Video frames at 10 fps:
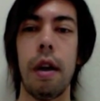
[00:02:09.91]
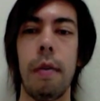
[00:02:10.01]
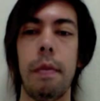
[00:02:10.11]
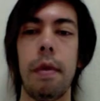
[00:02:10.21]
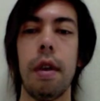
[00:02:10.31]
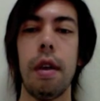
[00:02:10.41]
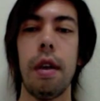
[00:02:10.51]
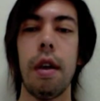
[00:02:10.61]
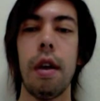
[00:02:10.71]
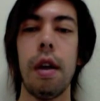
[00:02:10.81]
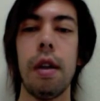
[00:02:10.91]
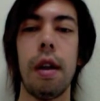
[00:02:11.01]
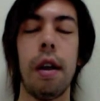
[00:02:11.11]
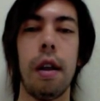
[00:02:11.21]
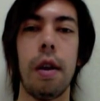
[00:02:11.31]
I did it, and now I know how to
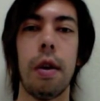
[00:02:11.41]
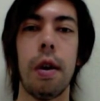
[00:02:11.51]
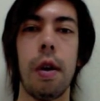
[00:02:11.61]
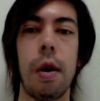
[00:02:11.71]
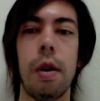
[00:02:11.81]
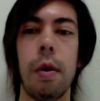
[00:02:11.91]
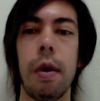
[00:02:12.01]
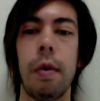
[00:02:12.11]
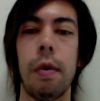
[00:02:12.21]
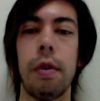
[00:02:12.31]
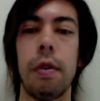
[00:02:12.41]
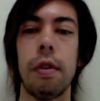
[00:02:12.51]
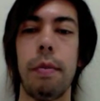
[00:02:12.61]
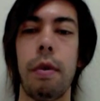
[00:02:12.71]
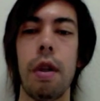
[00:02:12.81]
do it, which is the point of the
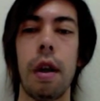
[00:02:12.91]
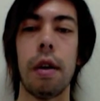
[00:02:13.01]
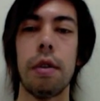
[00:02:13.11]
exercise.